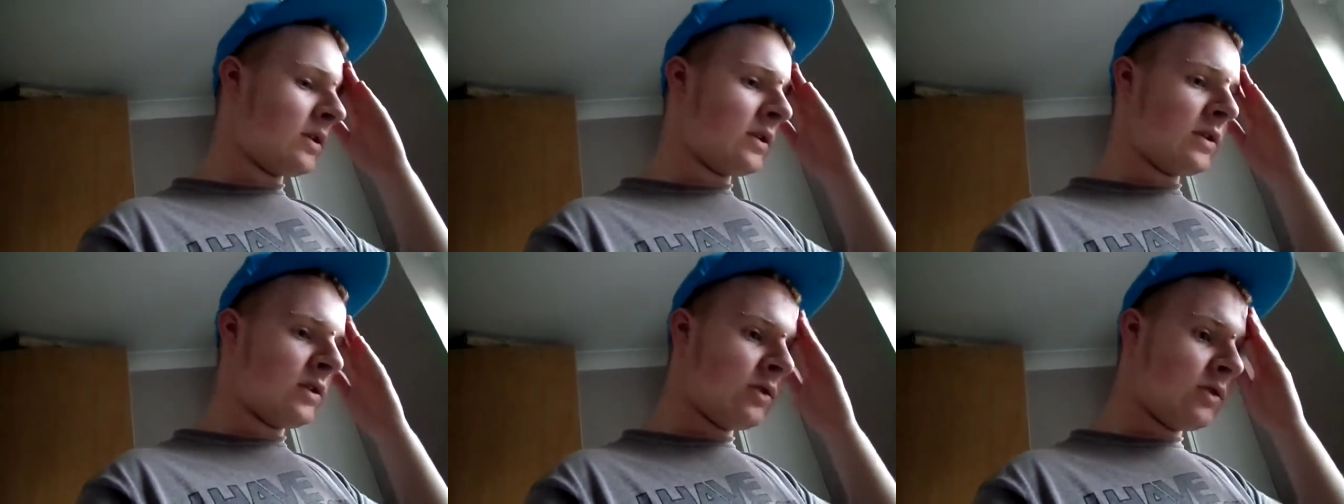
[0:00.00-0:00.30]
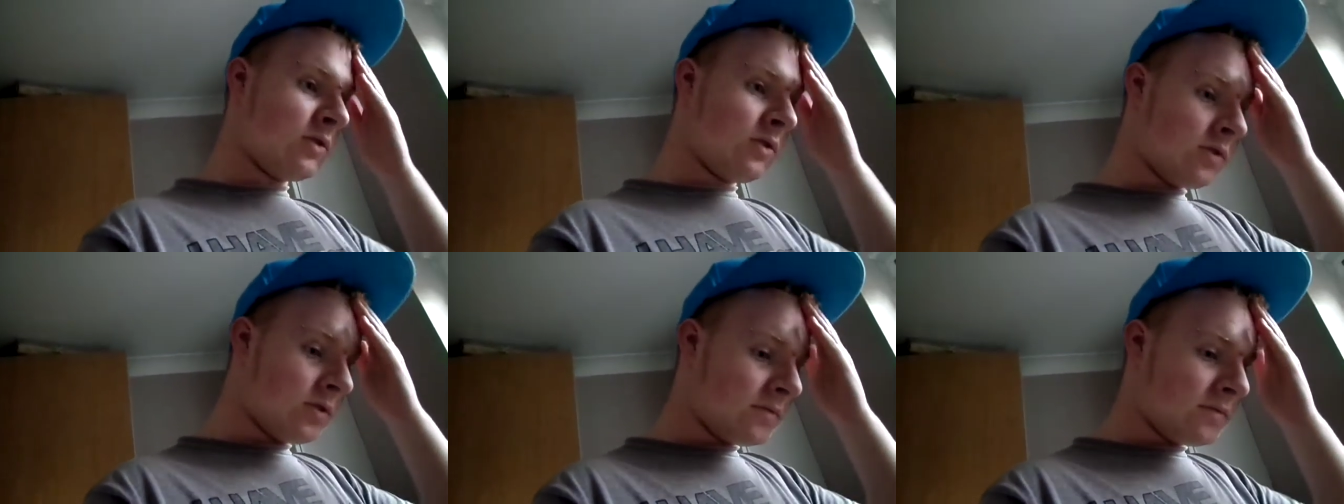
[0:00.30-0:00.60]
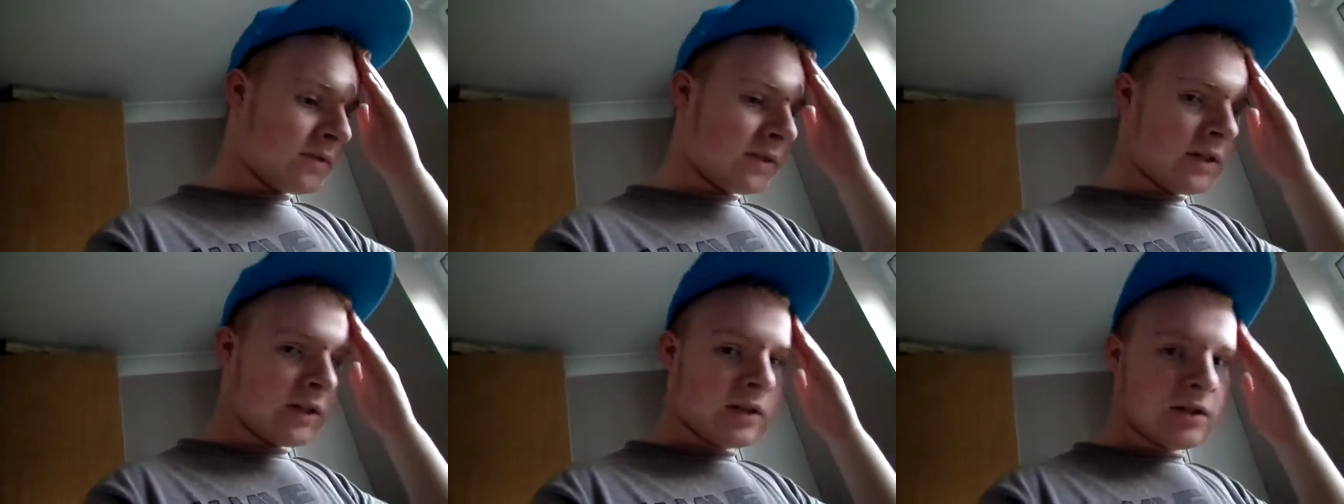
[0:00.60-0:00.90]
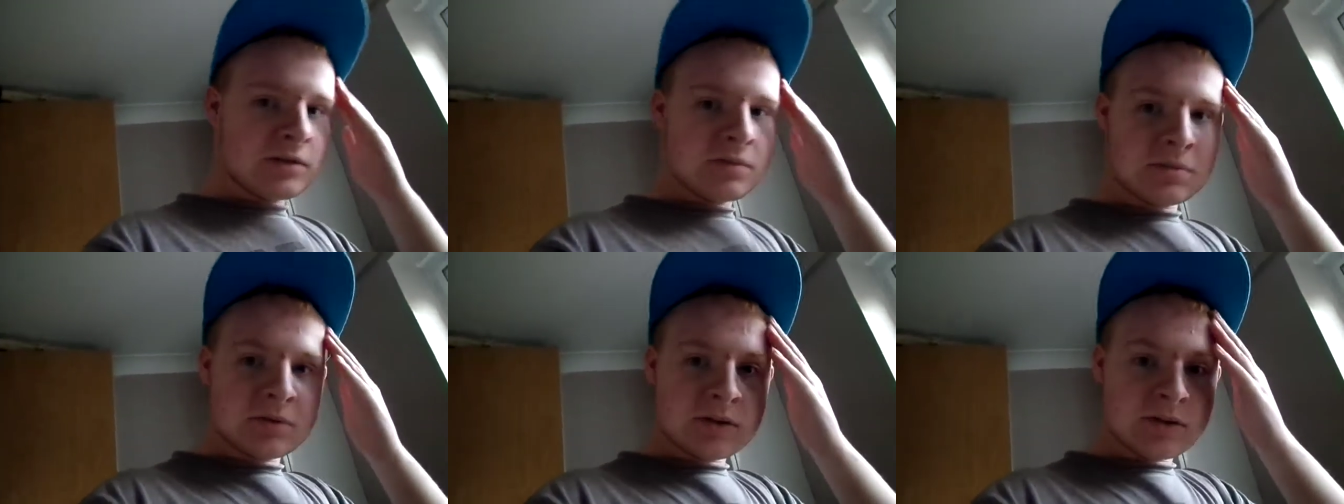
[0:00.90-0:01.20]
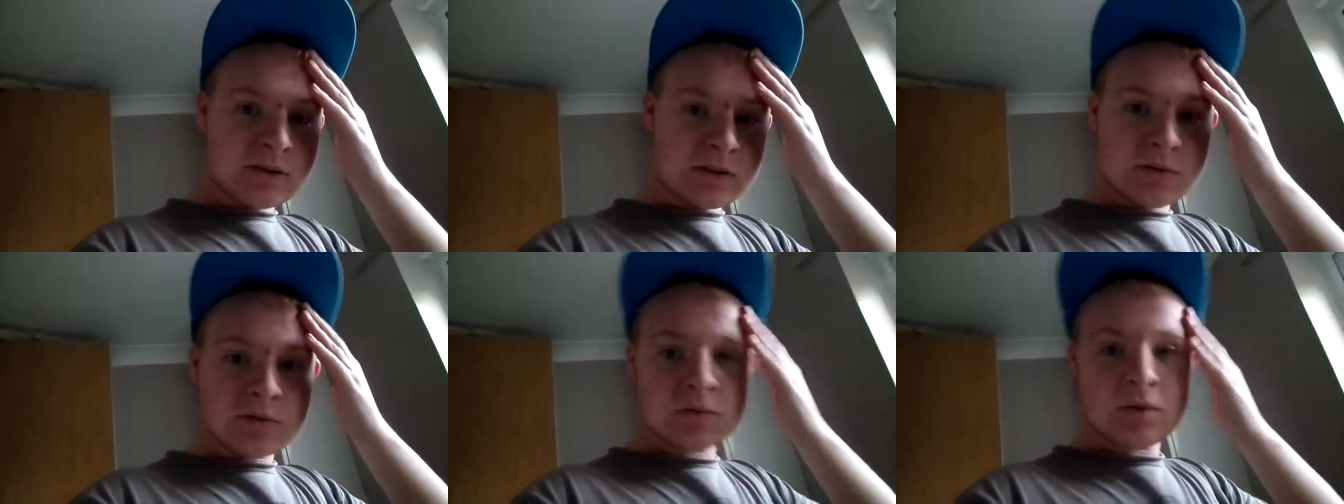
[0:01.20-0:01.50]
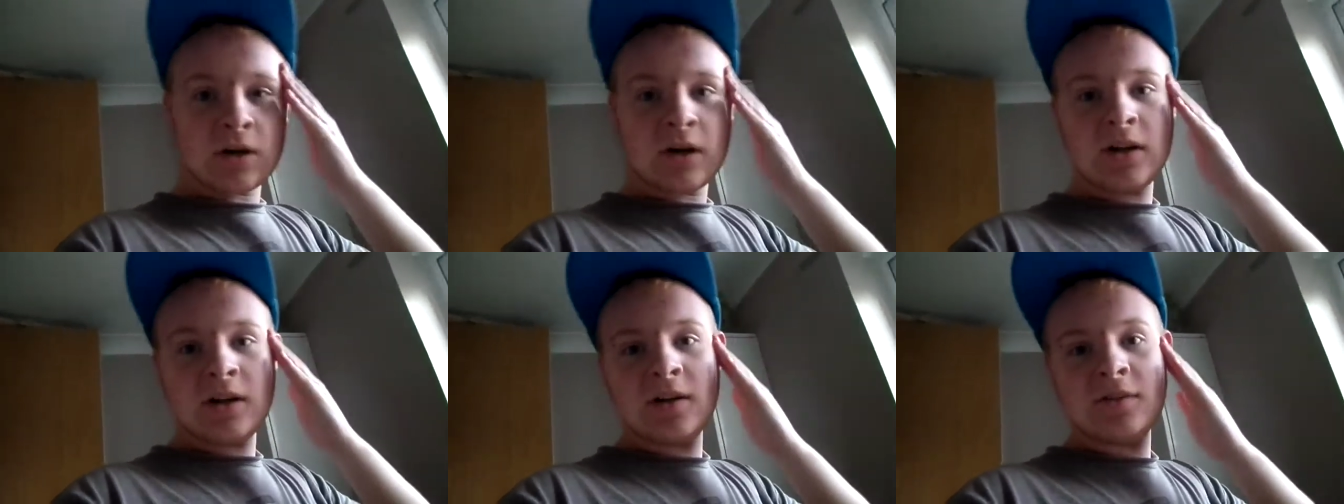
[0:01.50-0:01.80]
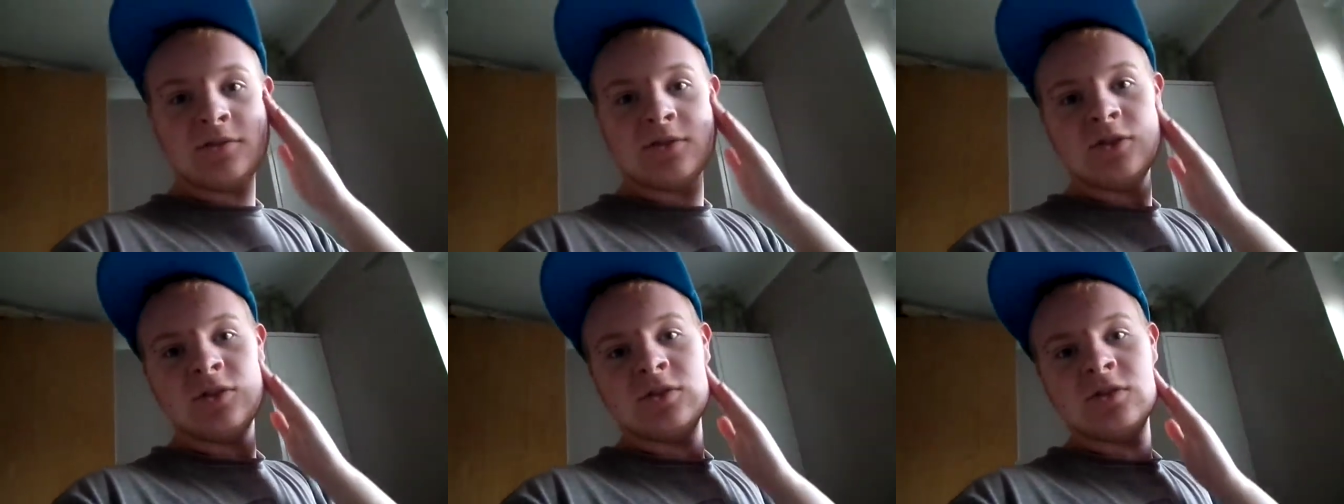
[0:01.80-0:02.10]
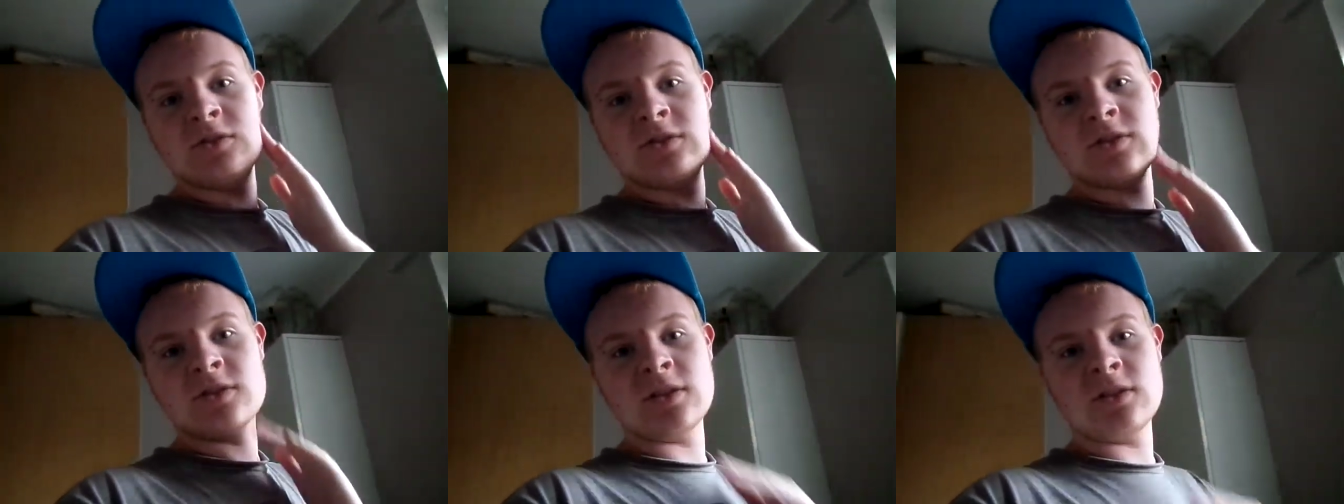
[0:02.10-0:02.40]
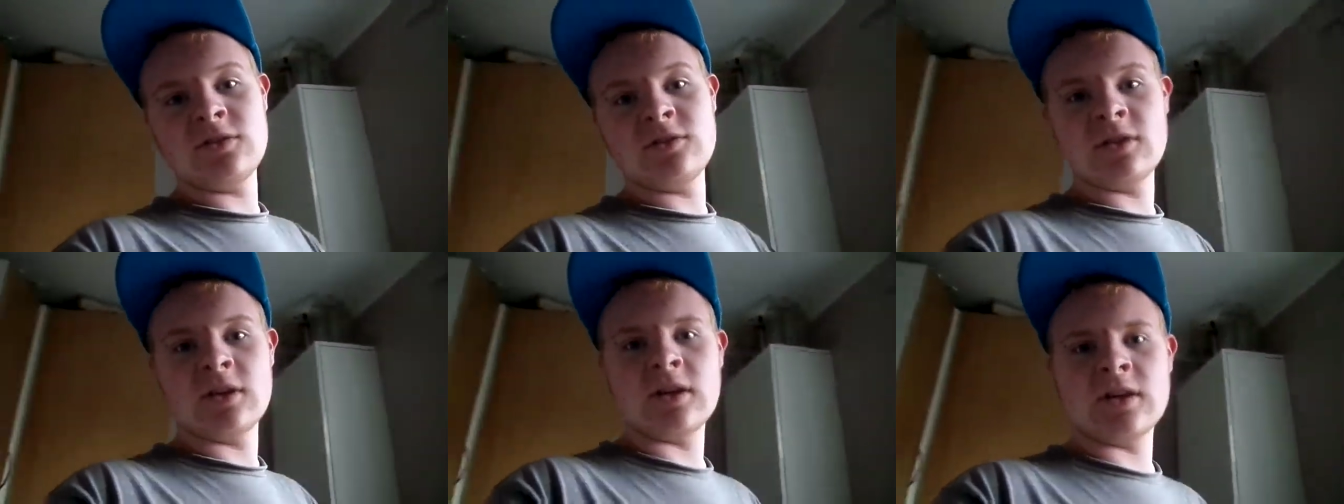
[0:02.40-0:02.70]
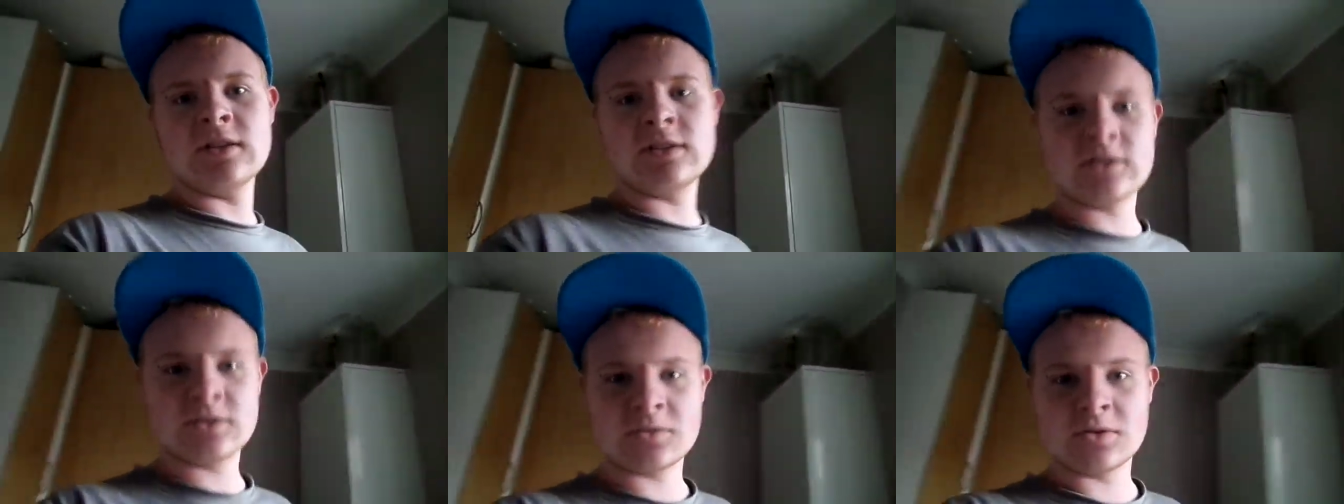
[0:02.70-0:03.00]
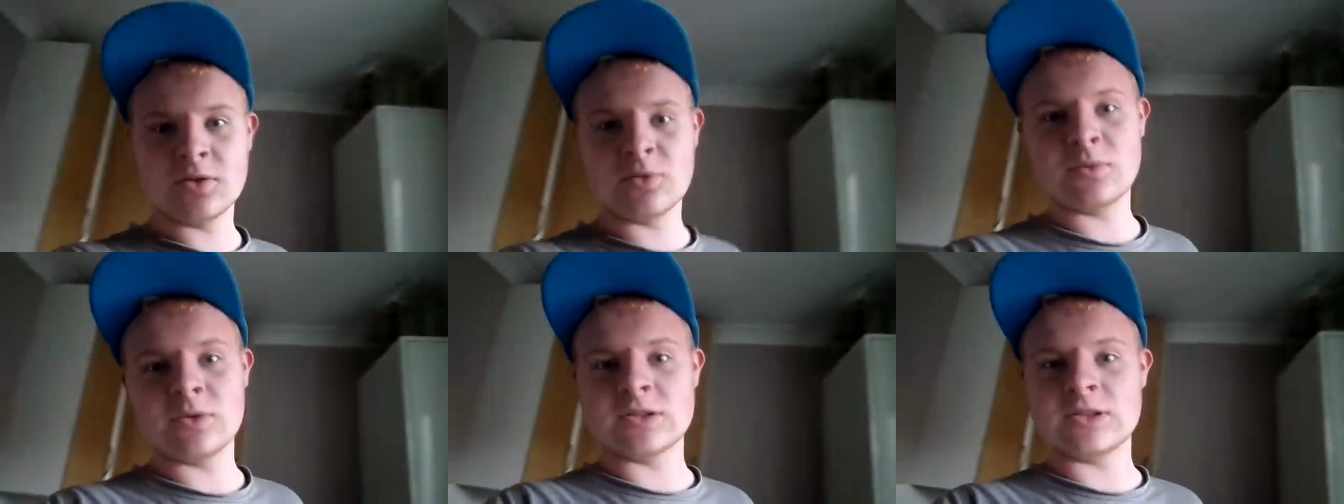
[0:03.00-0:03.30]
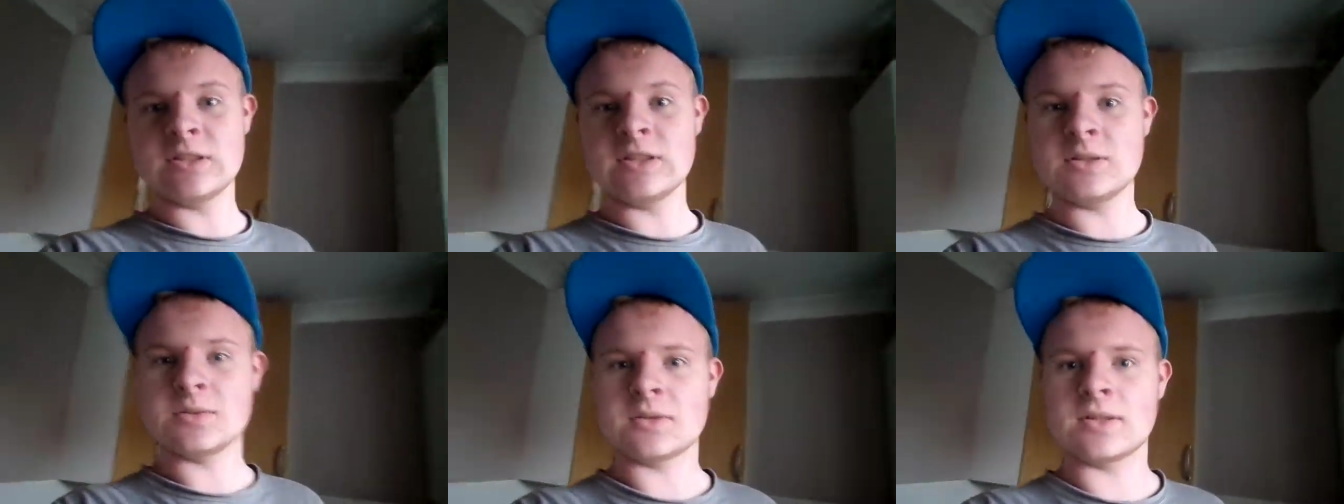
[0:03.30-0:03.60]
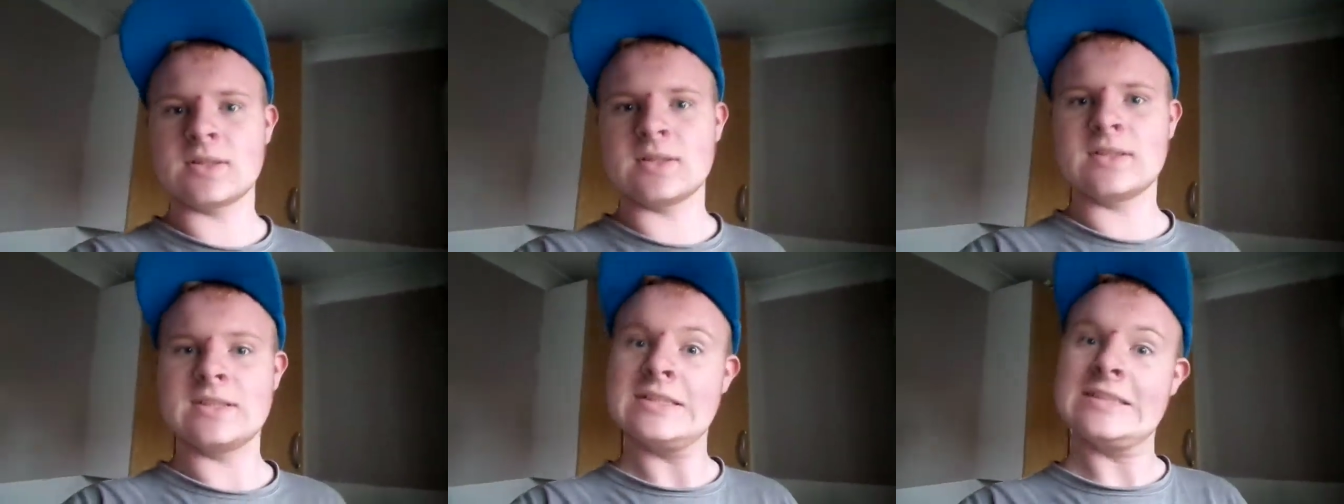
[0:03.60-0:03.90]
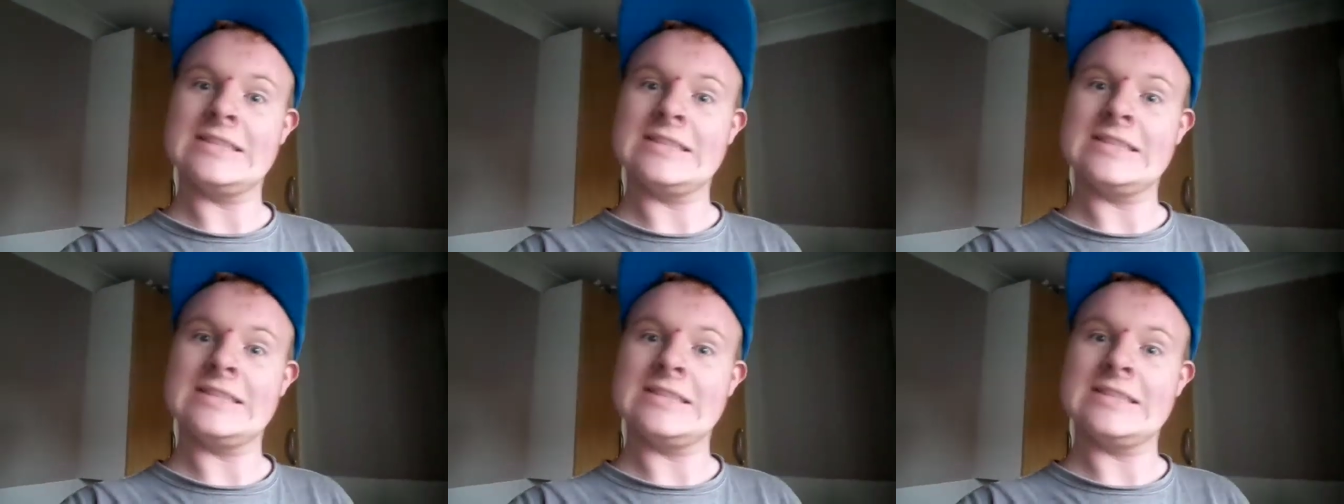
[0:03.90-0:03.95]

YouTube videos because that's what I love to do, just like you guys. That's why you're watching this one.